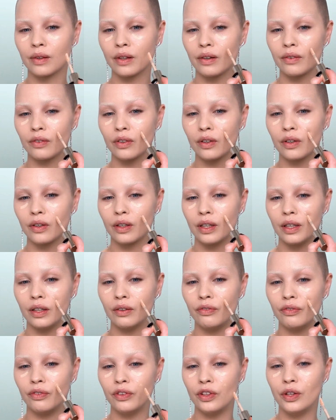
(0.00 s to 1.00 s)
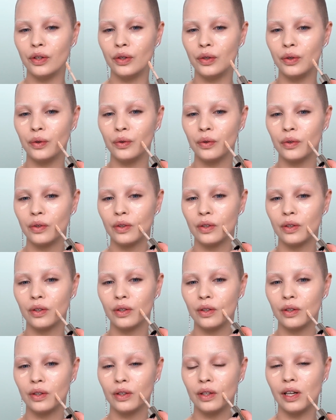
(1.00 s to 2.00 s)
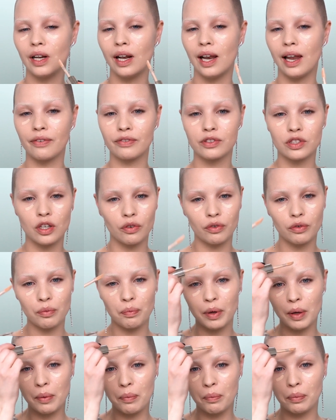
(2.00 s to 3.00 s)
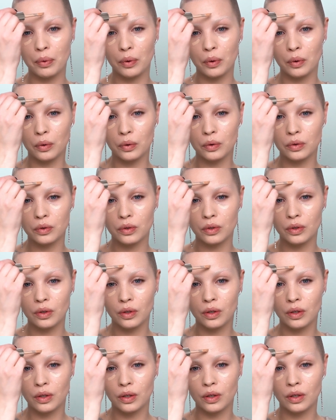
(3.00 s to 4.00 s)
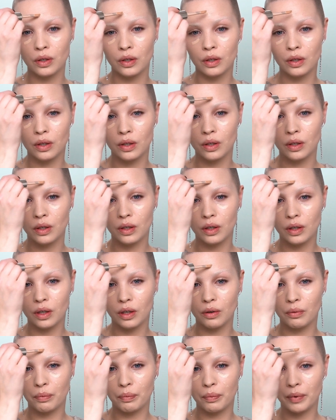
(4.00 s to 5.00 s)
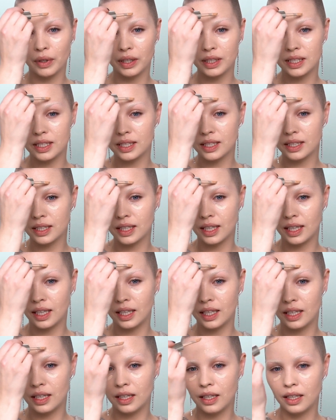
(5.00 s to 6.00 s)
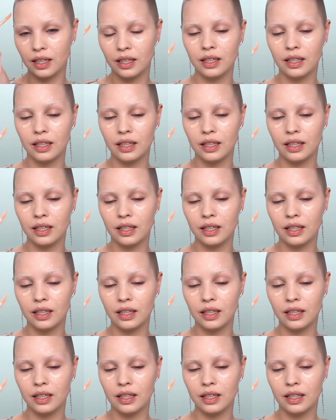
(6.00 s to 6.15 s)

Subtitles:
I've got a few leftover pimples on my skin,